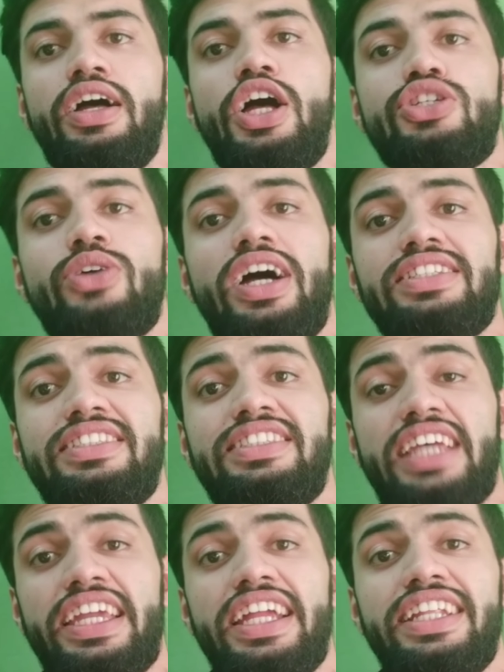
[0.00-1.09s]
So guys, the
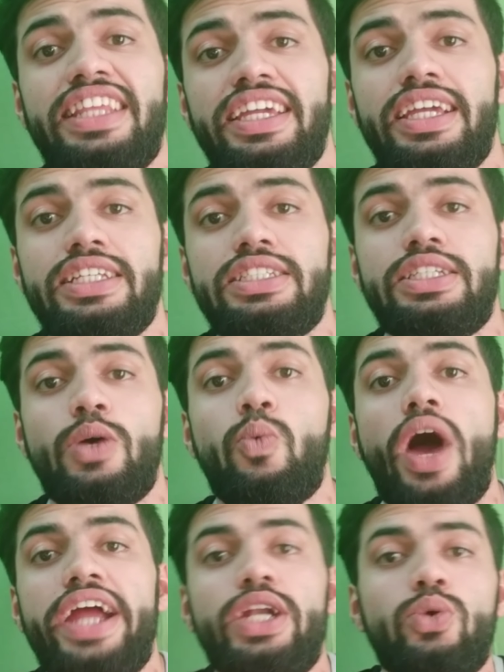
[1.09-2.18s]
second thing is,
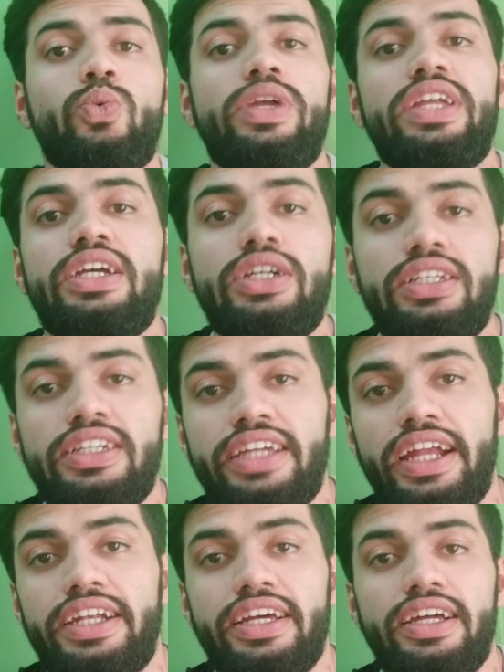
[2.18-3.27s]
why do we
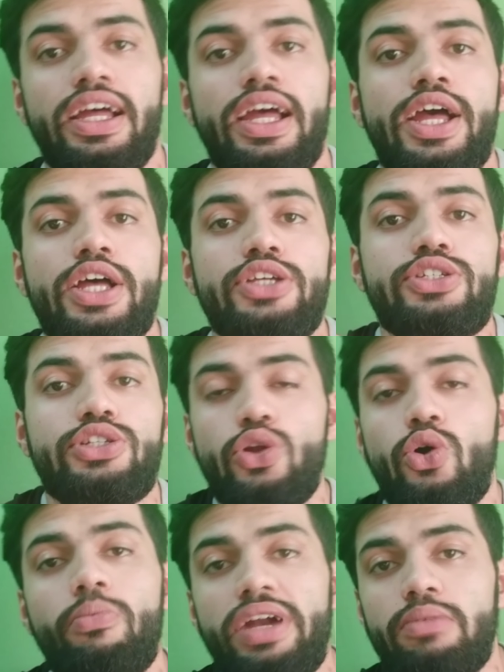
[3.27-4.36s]
get
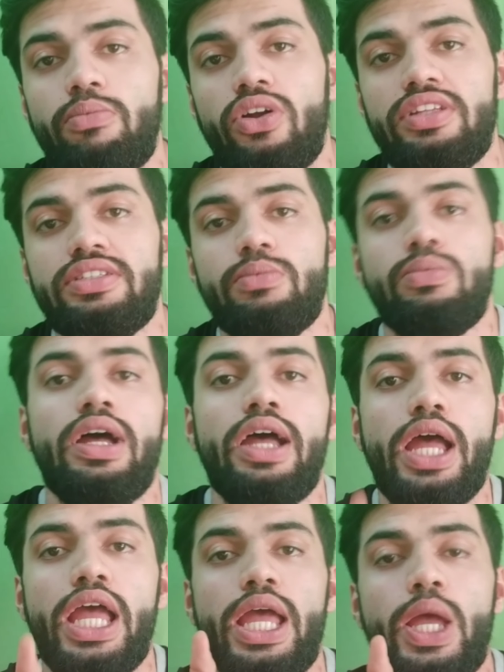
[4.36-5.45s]
slow metabolism
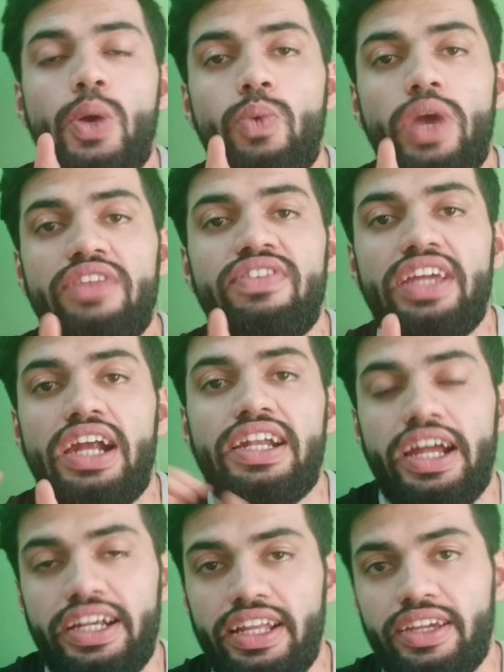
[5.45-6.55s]
when we are
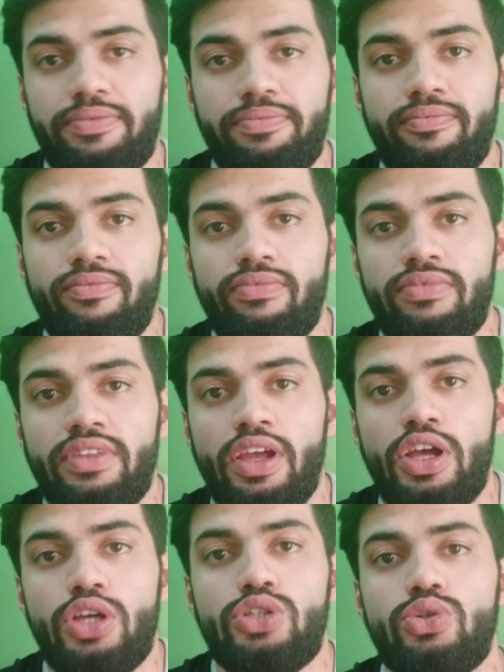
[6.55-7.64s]
dieting?
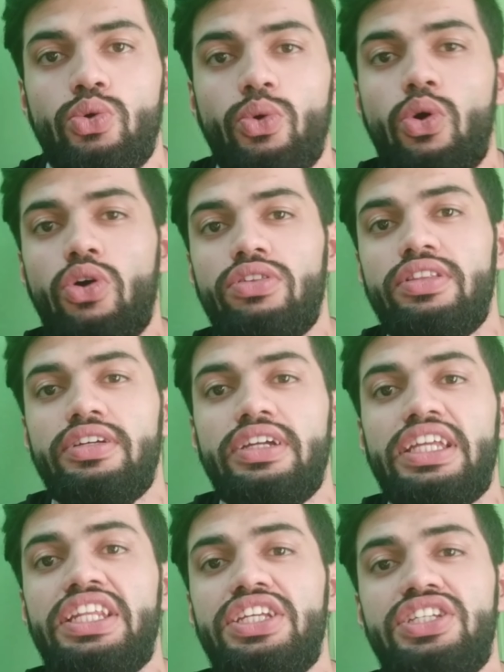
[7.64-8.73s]
So on the
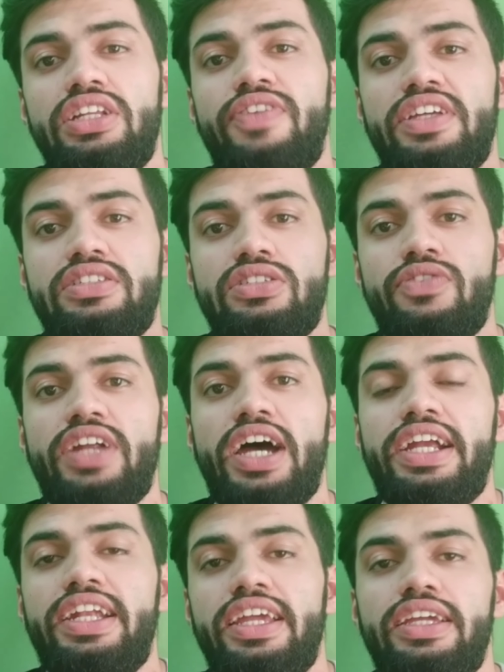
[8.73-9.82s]
initial phases of
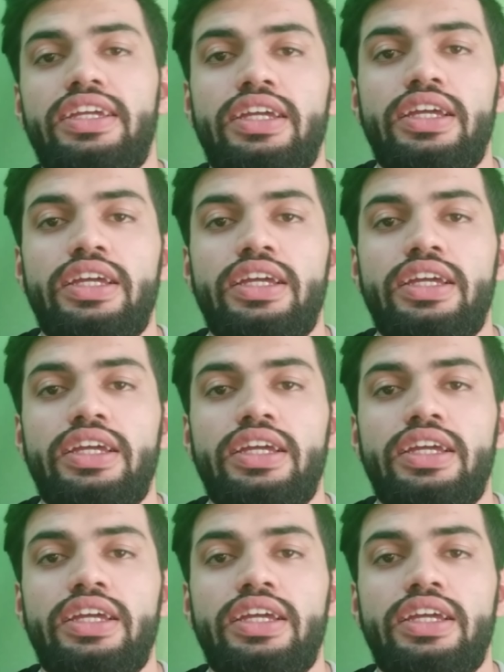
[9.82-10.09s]
dieting,